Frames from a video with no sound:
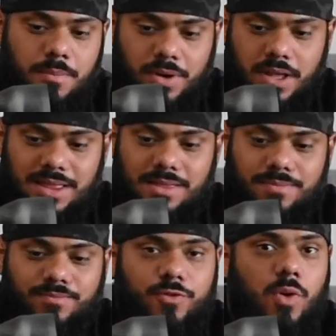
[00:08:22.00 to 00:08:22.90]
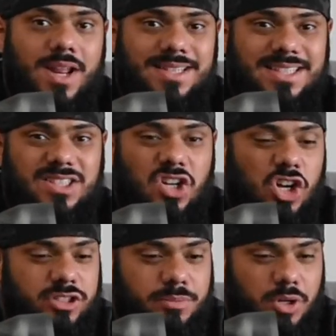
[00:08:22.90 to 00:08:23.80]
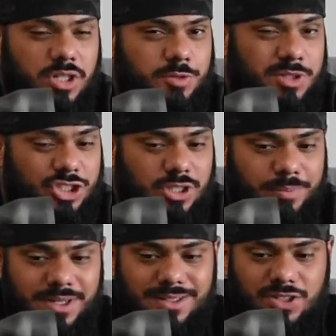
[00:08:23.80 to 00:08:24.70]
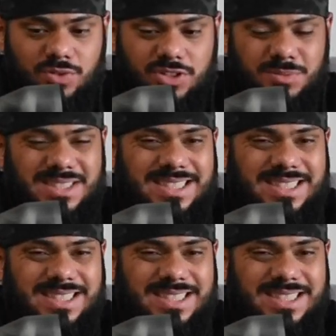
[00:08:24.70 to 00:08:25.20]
But 419 is $100 plus shipping. This one's gonna be